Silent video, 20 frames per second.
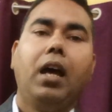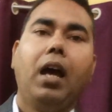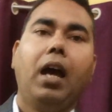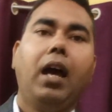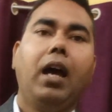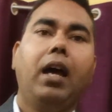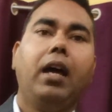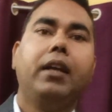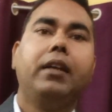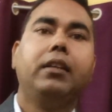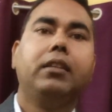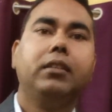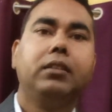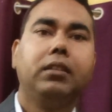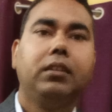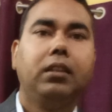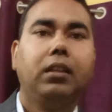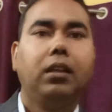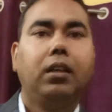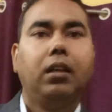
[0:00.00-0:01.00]
and
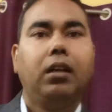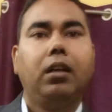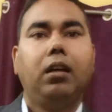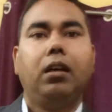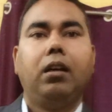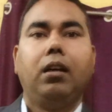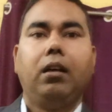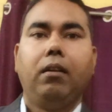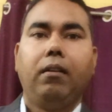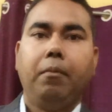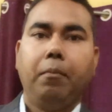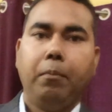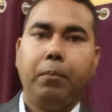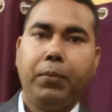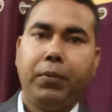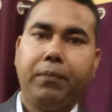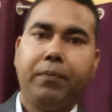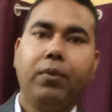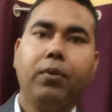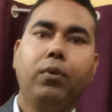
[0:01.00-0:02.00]

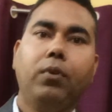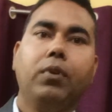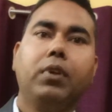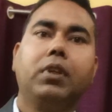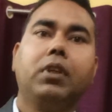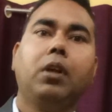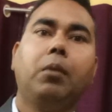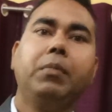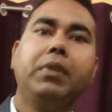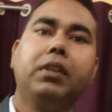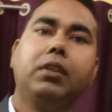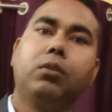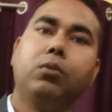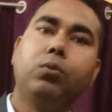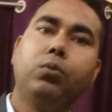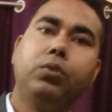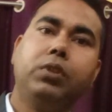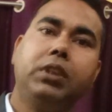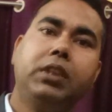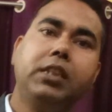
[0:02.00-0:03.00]
before coming
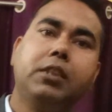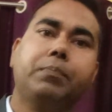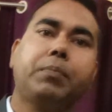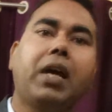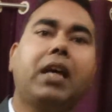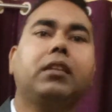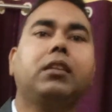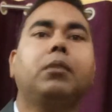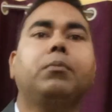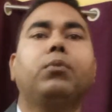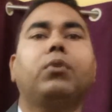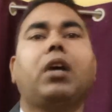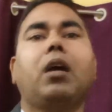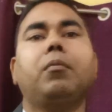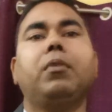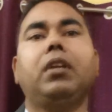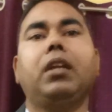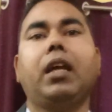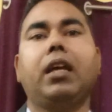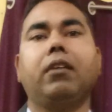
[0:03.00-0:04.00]
to this Python
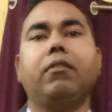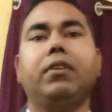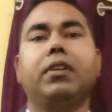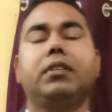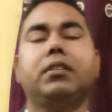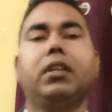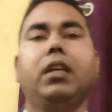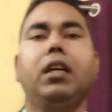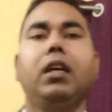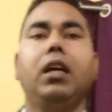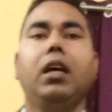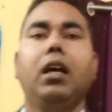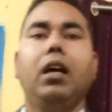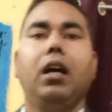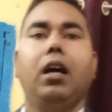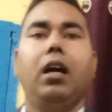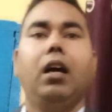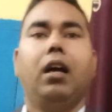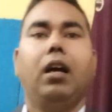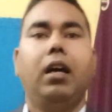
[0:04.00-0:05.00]
programming language,
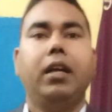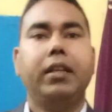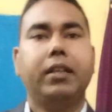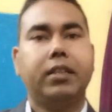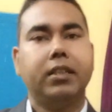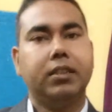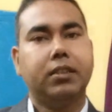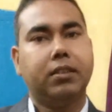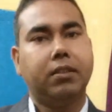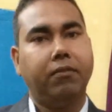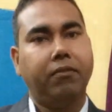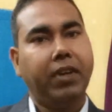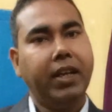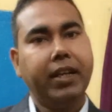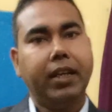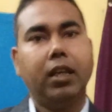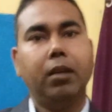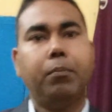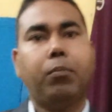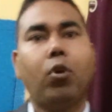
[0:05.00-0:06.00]
it is
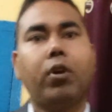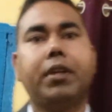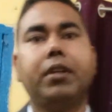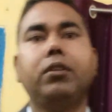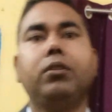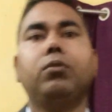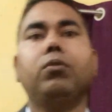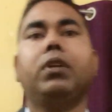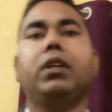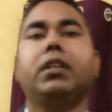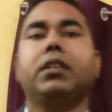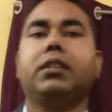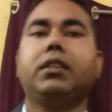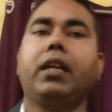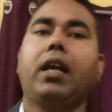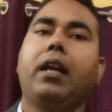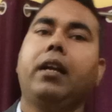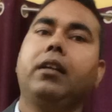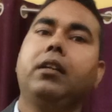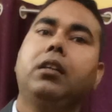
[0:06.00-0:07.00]
very important to
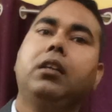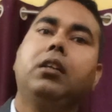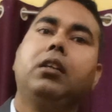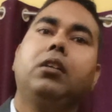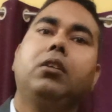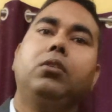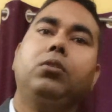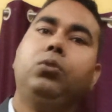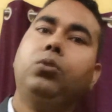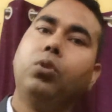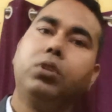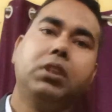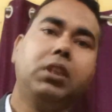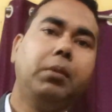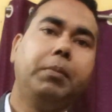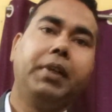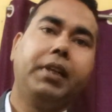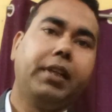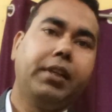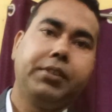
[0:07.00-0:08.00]
understand those
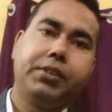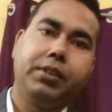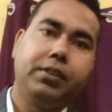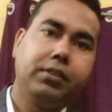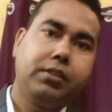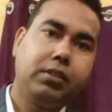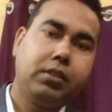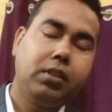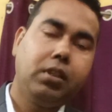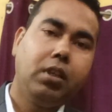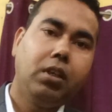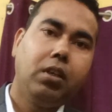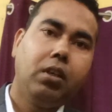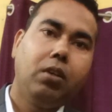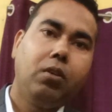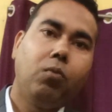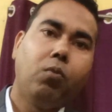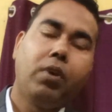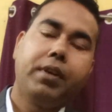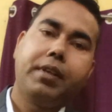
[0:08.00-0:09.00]
limitations,
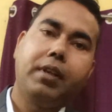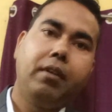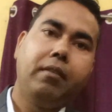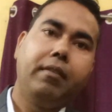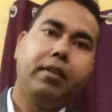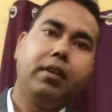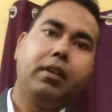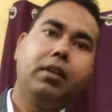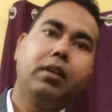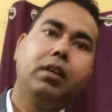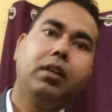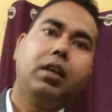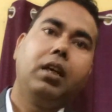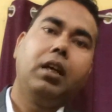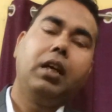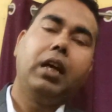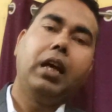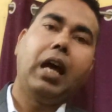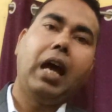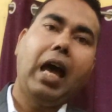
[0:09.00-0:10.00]
whatever
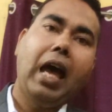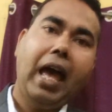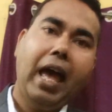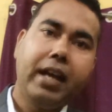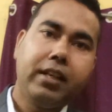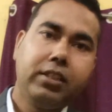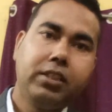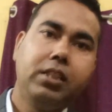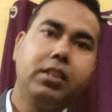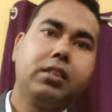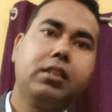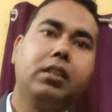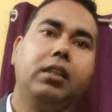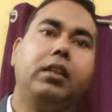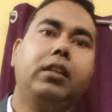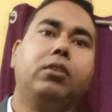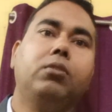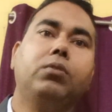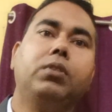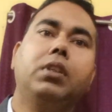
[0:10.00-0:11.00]
exist
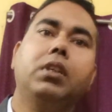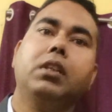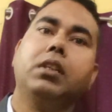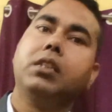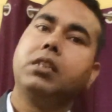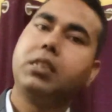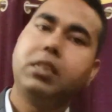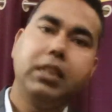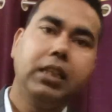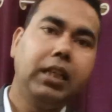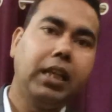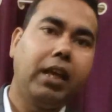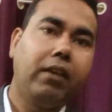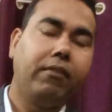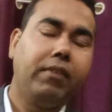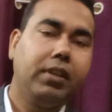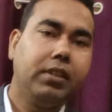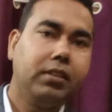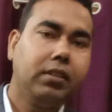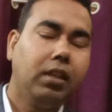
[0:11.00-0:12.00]
into the C
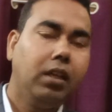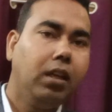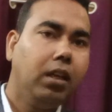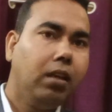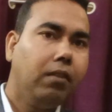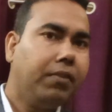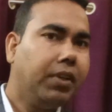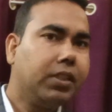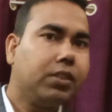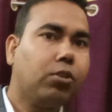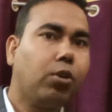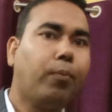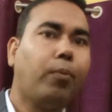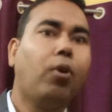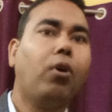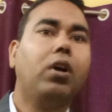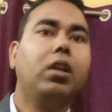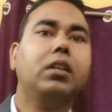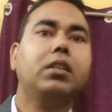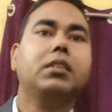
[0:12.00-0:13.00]
language. First of
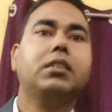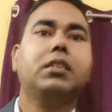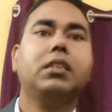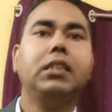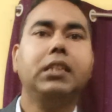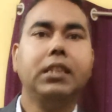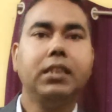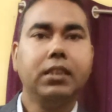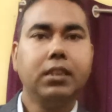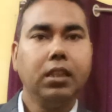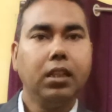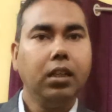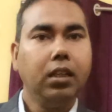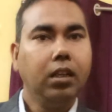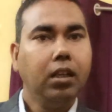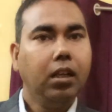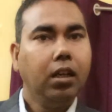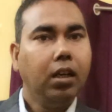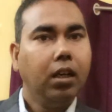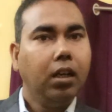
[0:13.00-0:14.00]
all, C is a
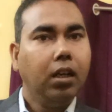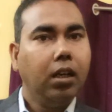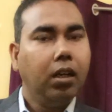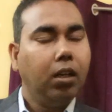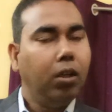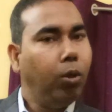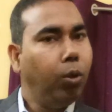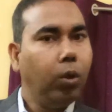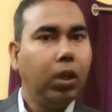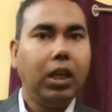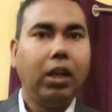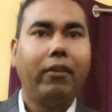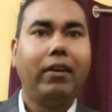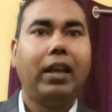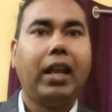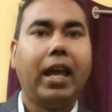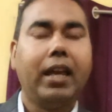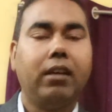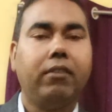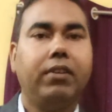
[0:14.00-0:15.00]
low level
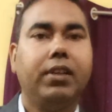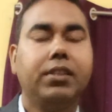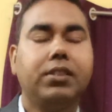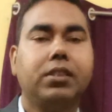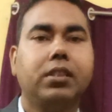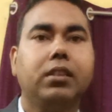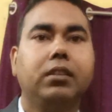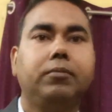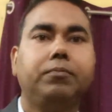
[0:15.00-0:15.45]
language